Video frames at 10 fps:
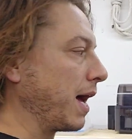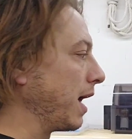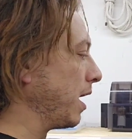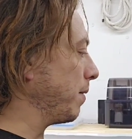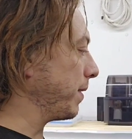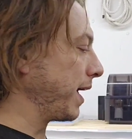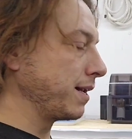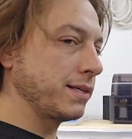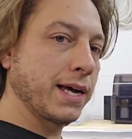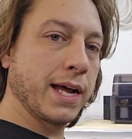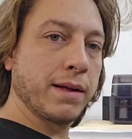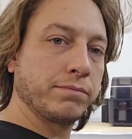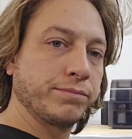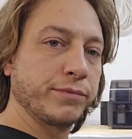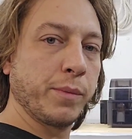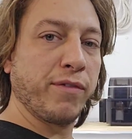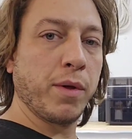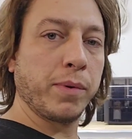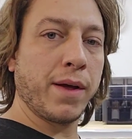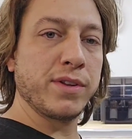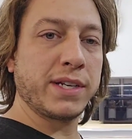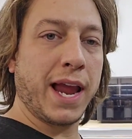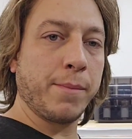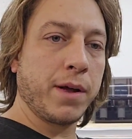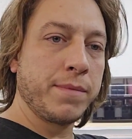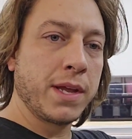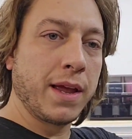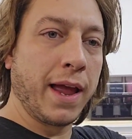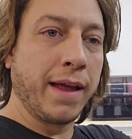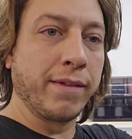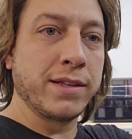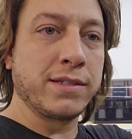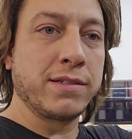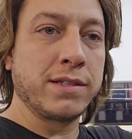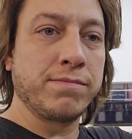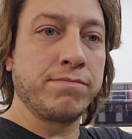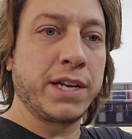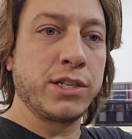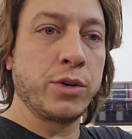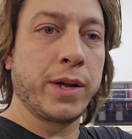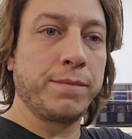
Um, and let me flip around this camera, and let's get